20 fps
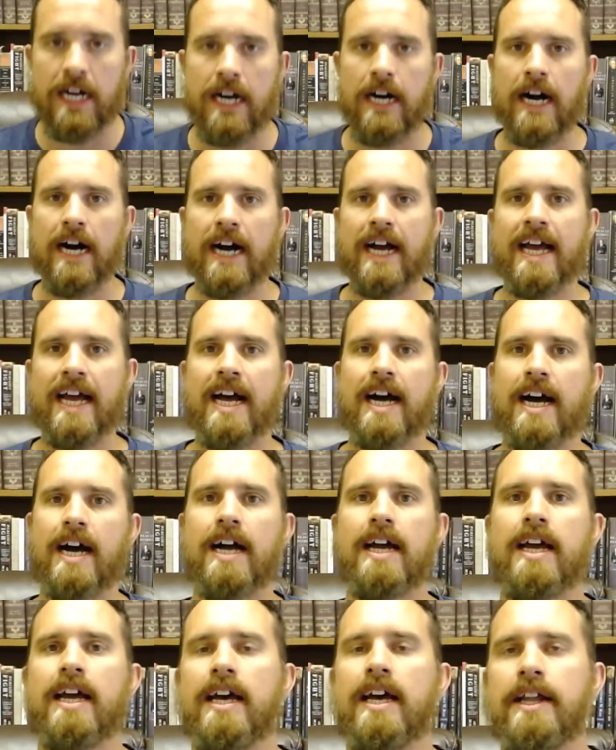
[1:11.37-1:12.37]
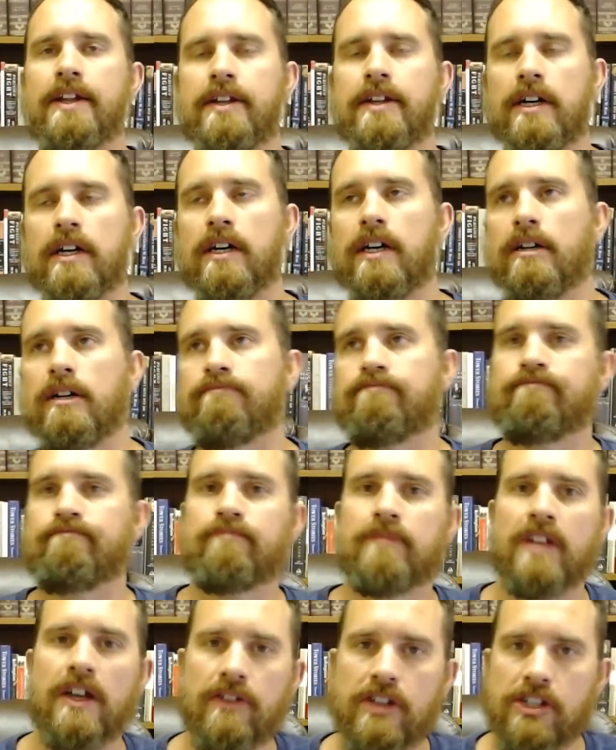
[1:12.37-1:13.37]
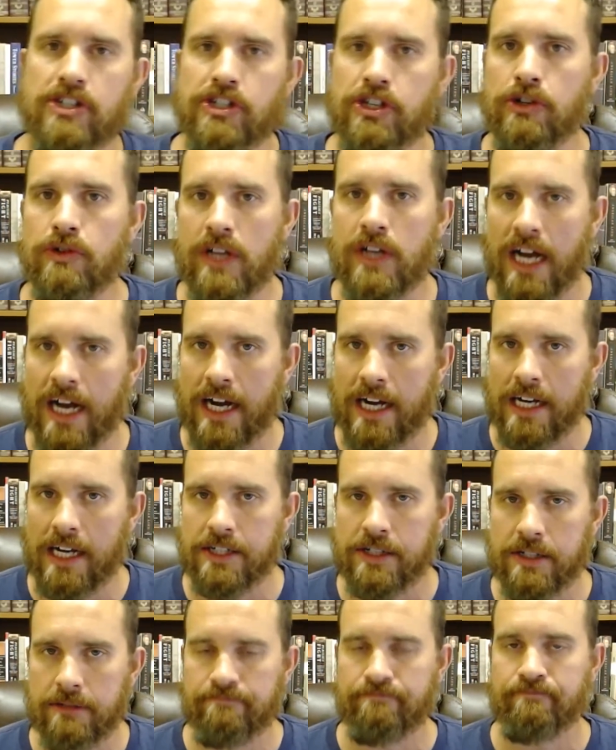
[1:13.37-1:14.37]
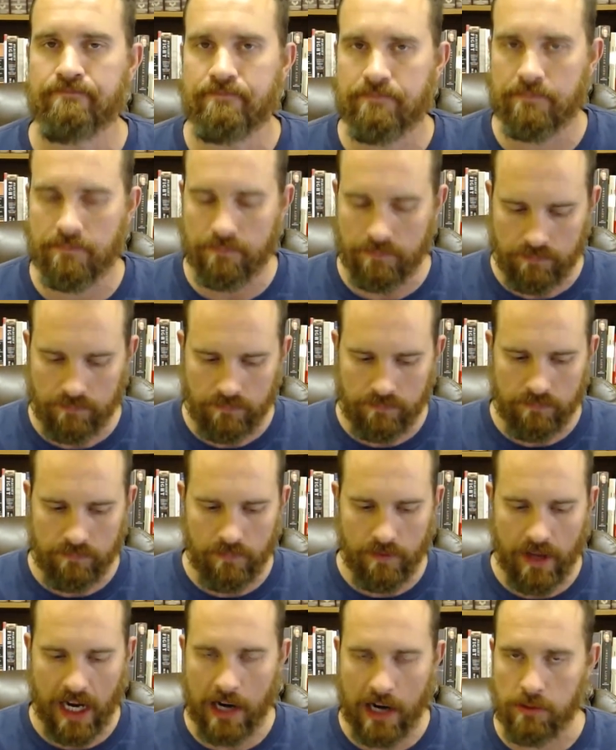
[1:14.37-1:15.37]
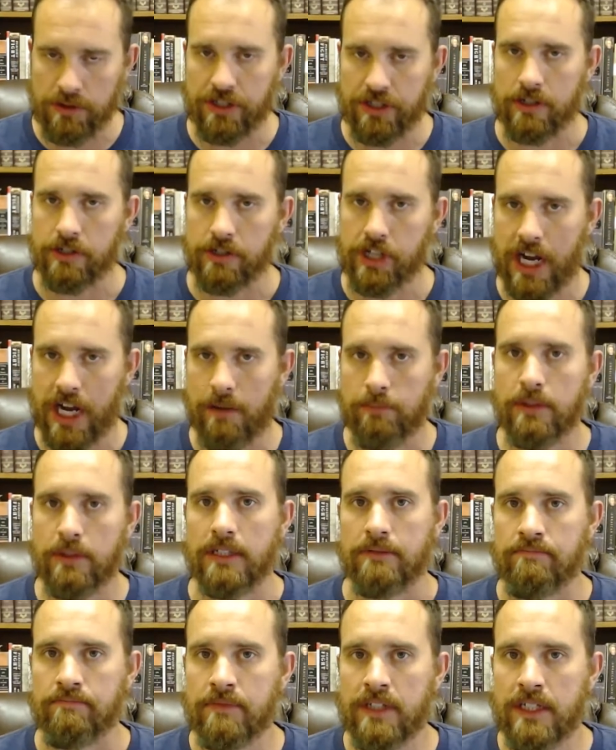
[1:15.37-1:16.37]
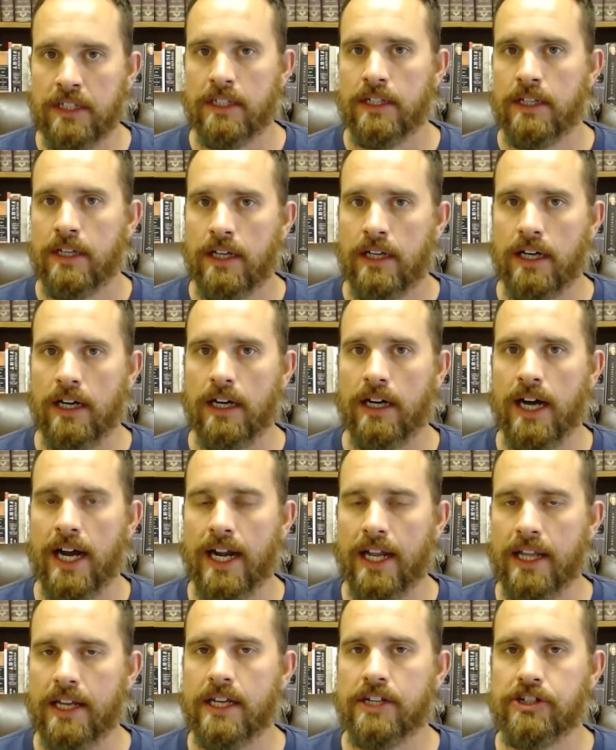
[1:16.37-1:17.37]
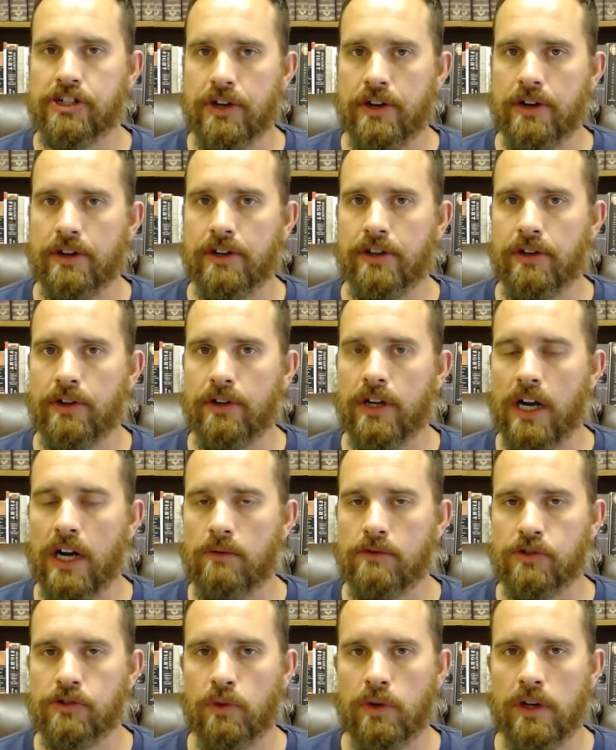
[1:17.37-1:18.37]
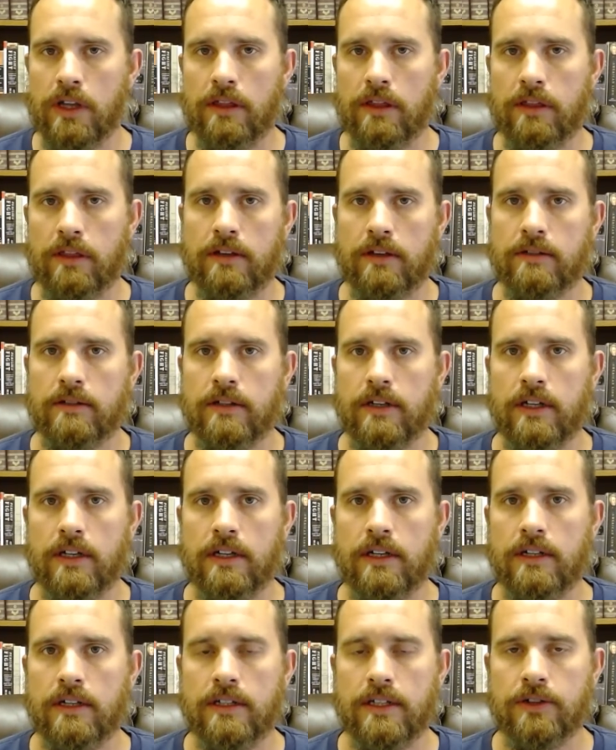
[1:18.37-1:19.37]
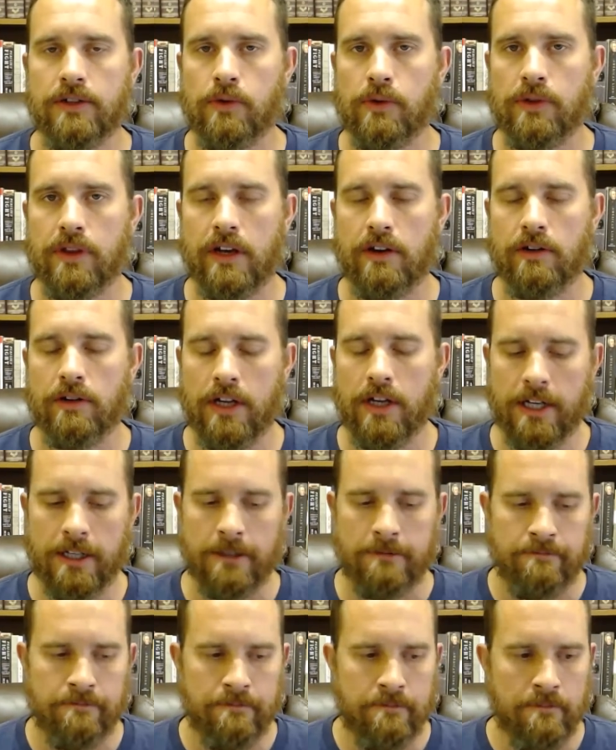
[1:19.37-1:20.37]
I had these two guys. I was their chaplain at an engineering unit I was with in North Carolina.